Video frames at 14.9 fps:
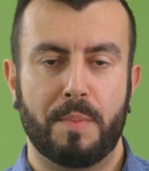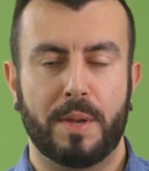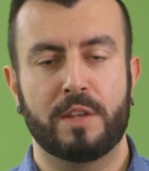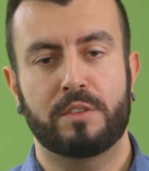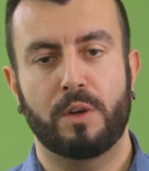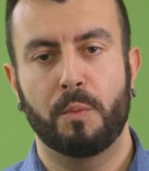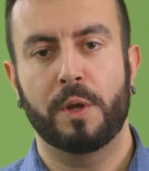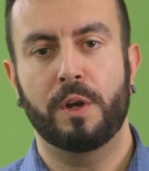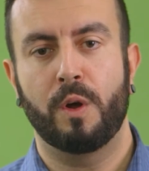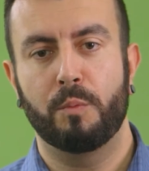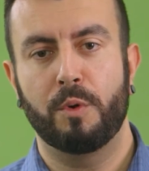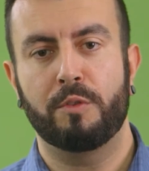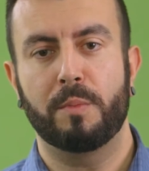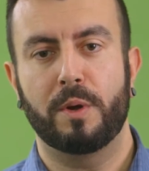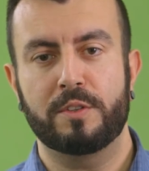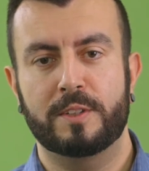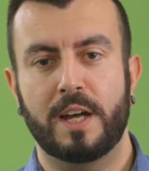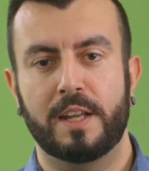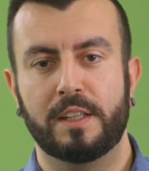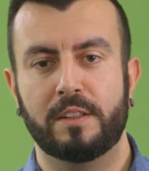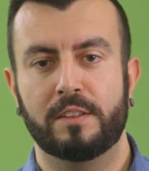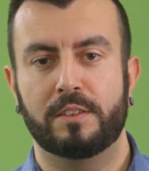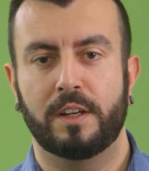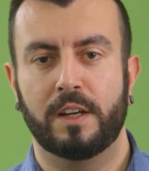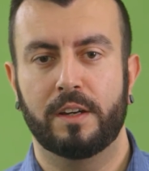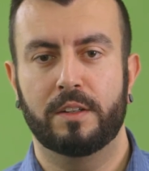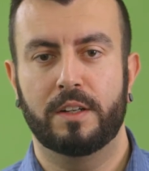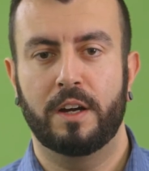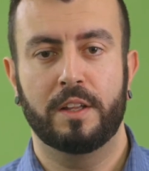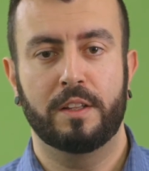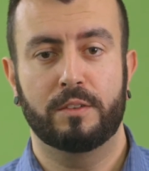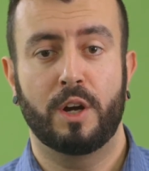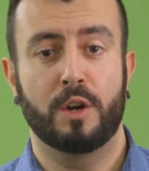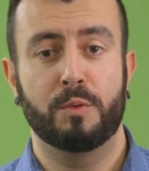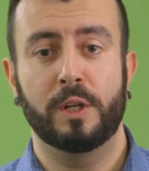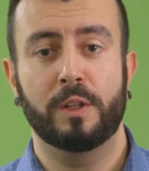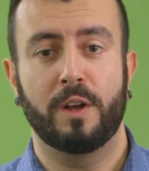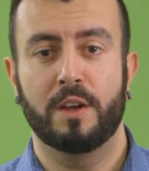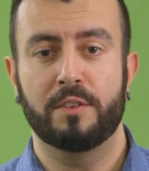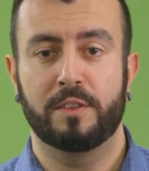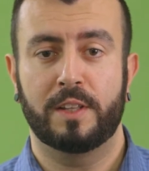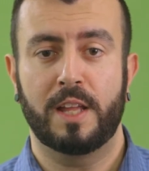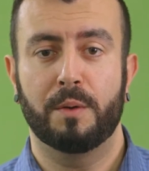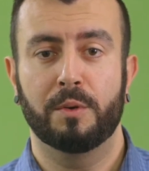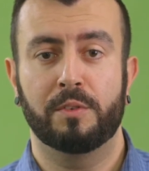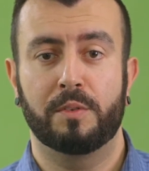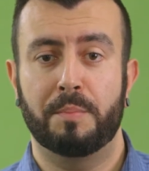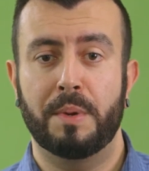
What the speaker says: But as I went on with my studies, I realised that that was the